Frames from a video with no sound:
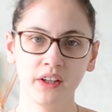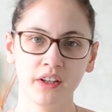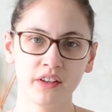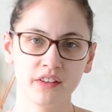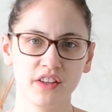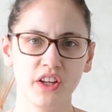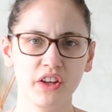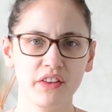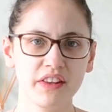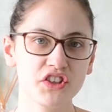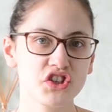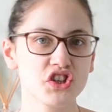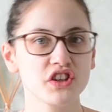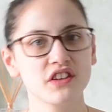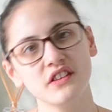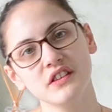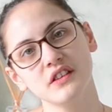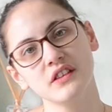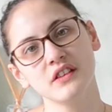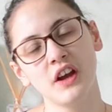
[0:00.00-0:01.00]
So that's
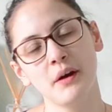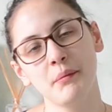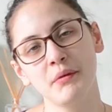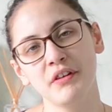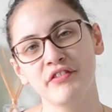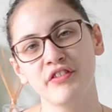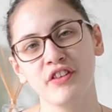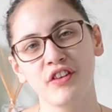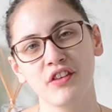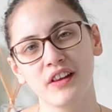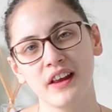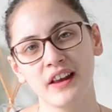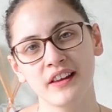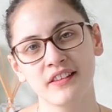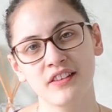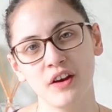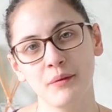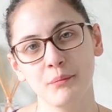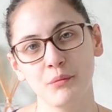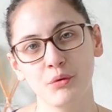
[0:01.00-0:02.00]
just a couple of
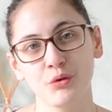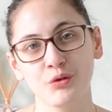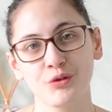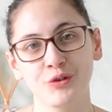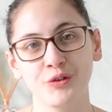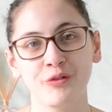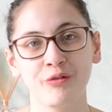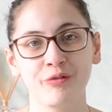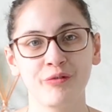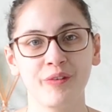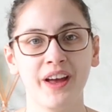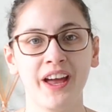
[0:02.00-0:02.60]
examples of